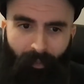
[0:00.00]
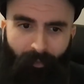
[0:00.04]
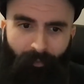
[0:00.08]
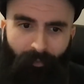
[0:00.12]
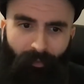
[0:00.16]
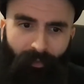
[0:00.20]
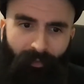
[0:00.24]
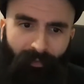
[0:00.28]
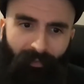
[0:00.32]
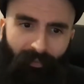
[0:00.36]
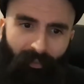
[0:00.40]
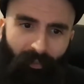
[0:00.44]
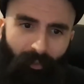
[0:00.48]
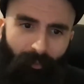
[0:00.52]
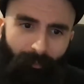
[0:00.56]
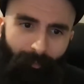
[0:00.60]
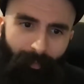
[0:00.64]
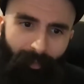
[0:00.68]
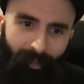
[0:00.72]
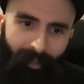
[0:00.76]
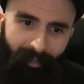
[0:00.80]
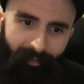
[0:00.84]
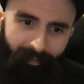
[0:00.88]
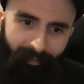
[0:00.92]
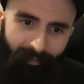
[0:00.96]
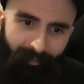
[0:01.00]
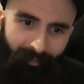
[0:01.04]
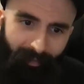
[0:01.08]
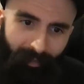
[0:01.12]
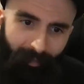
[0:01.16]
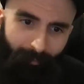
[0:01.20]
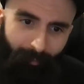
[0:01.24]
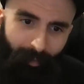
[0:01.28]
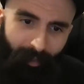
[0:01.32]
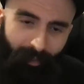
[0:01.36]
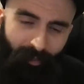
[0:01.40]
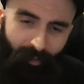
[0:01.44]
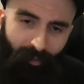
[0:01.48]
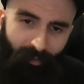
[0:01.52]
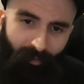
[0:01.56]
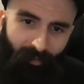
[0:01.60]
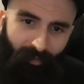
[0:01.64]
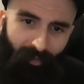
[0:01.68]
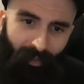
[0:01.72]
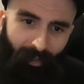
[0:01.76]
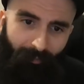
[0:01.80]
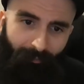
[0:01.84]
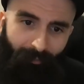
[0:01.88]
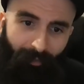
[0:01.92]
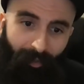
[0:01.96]
So instead of playing C major
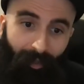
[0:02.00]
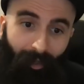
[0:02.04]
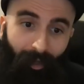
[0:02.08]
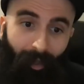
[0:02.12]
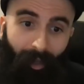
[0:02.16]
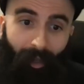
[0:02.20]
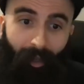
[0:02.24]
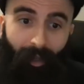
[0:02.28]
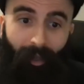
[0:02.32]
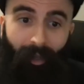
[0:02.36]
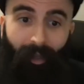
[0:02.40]
7,